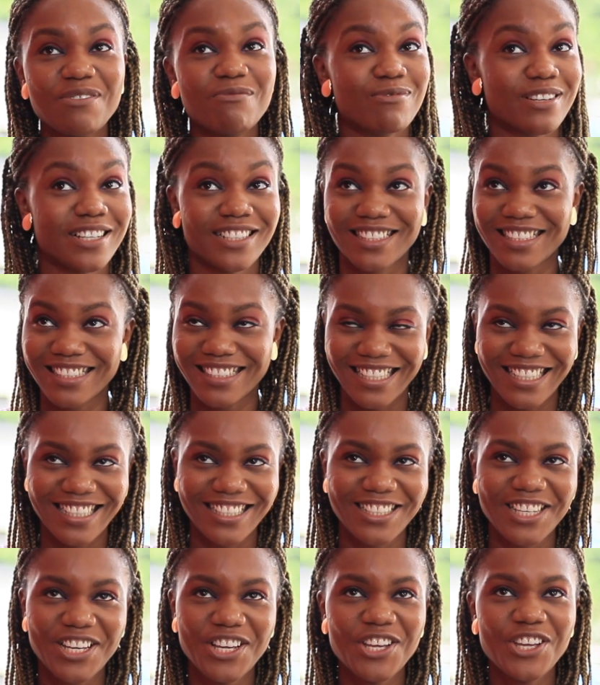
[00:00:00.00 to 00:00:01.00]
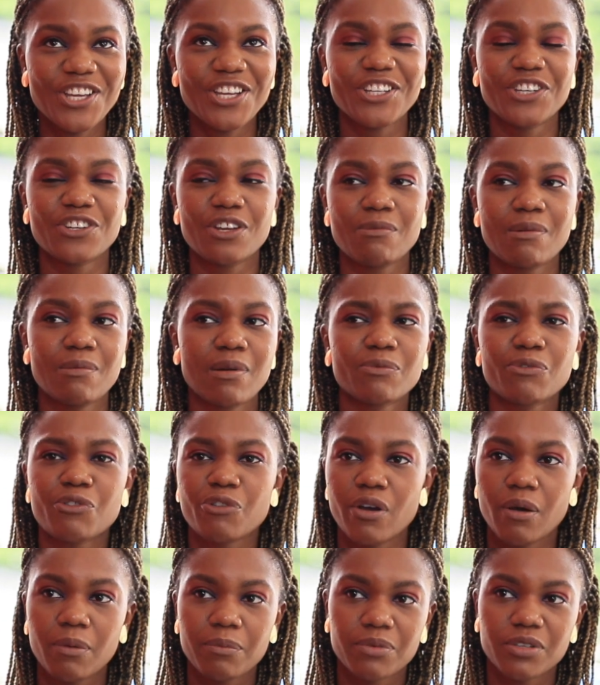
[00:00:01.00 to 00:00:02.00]
But she did. My mum
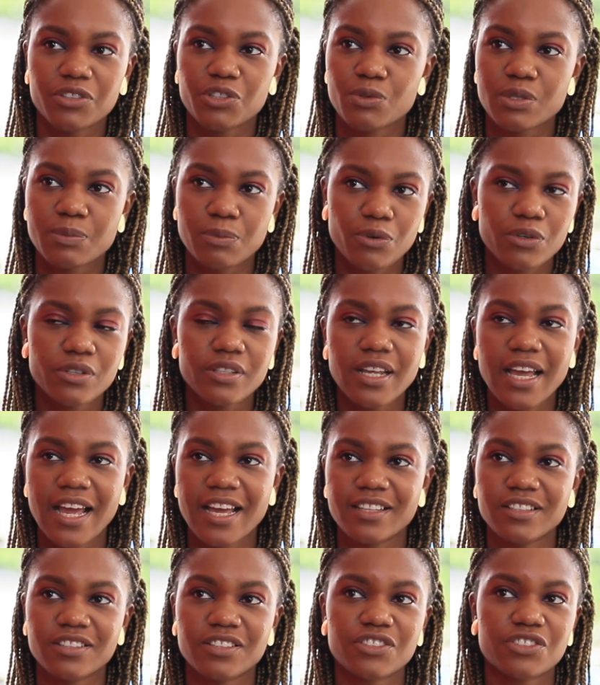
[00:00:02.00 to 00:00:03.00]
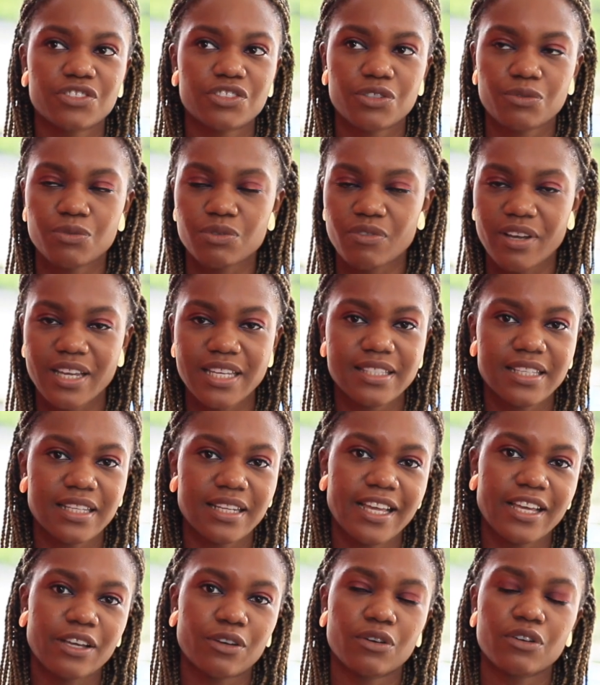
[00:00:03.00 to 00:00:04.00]
grew up. She was born and she was raised in
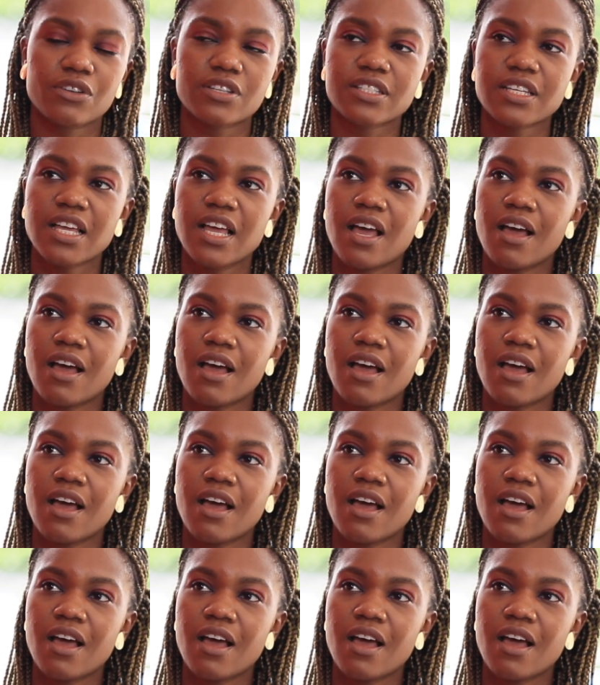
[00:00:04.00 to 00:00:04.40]
Lagos,